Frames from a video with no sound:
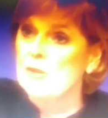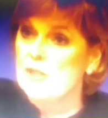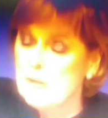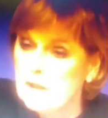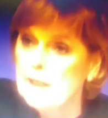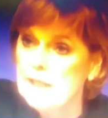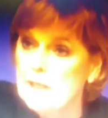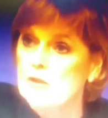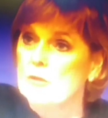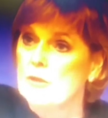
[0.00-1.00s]
issues that the
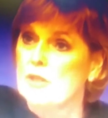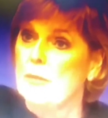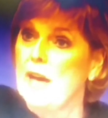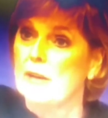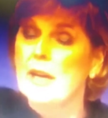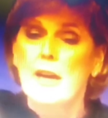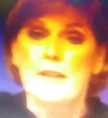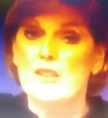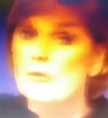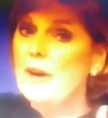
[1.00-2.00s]
lady talks about.
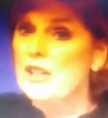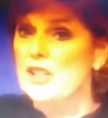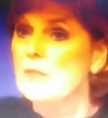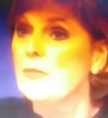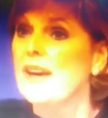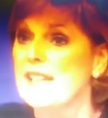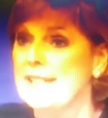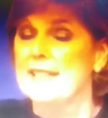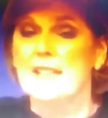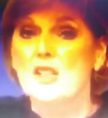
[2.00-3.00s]
This wretched
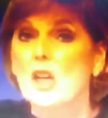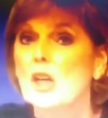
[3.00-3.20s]
Brexit is